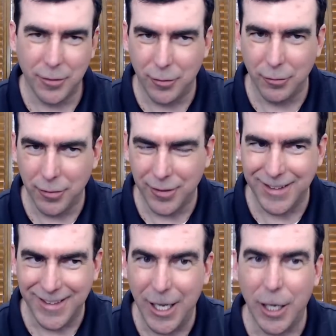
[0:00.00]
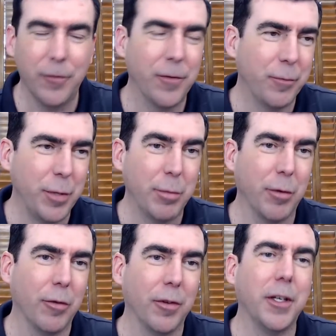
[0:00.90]
do enough,
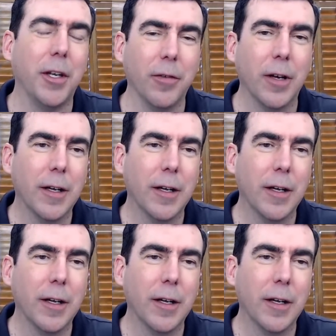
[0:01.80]
people will leave.